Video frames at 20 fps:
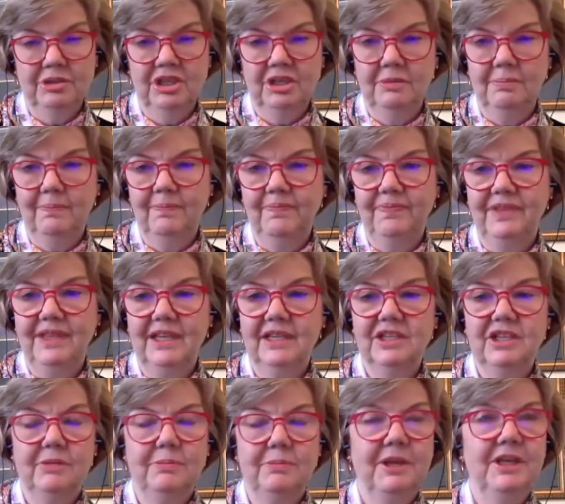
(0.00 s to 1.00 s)
She
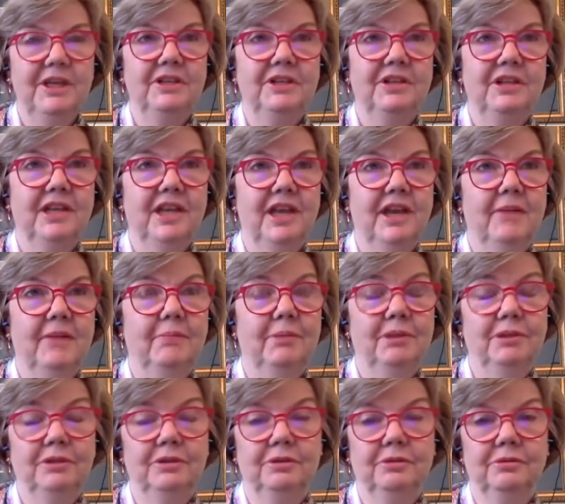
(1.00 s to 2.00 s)
she painted the cat
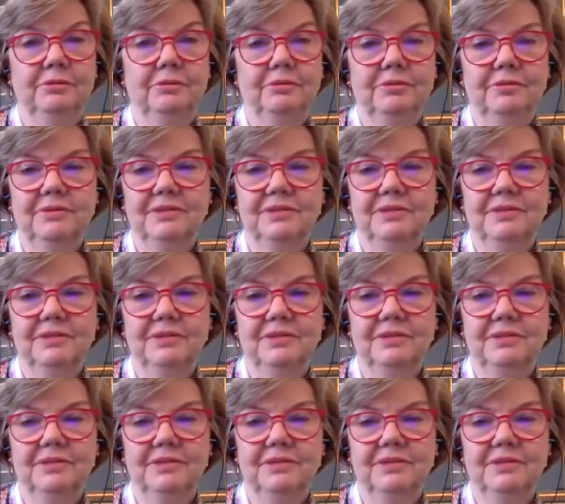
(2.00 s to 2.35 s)
blue.